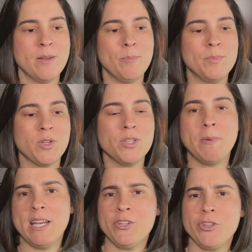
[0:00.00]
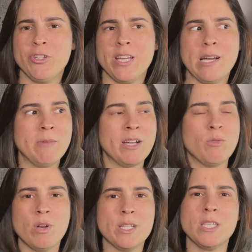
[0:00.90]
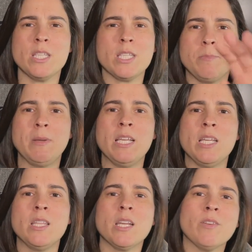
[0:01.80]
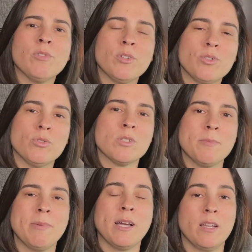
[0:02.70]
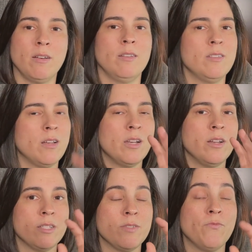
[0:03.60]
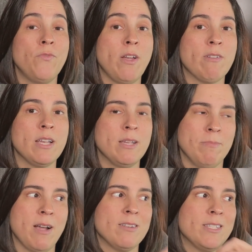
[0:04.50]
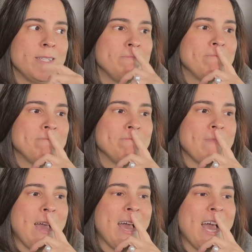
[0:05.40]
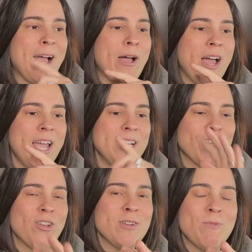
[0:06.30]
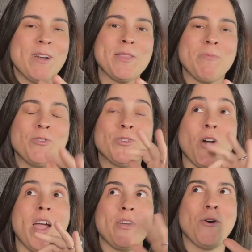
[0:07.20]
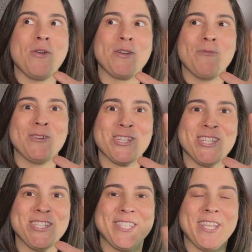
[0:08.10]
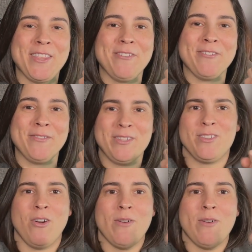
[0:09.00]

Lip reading: So Speedy Tuesday, I'm like, what is this Speedy that everyone talks about? I know, it's very embarrassing. It's only one of the most iconic watches that there's going